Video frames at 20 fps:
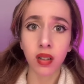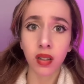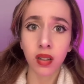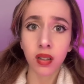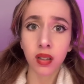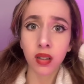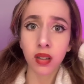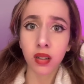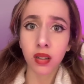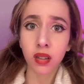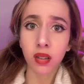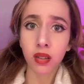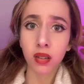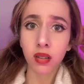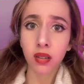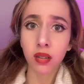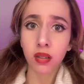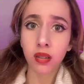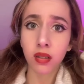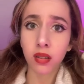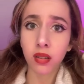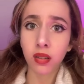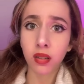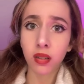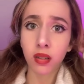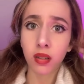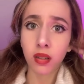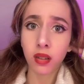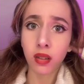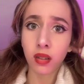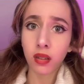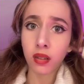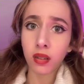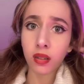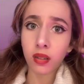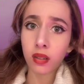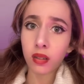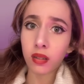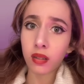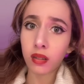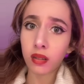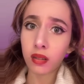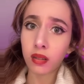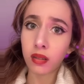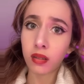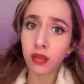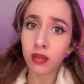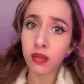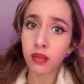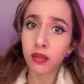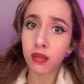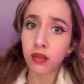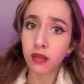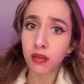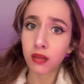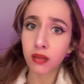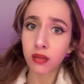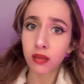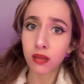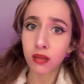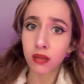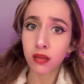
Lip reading: (no one is talking)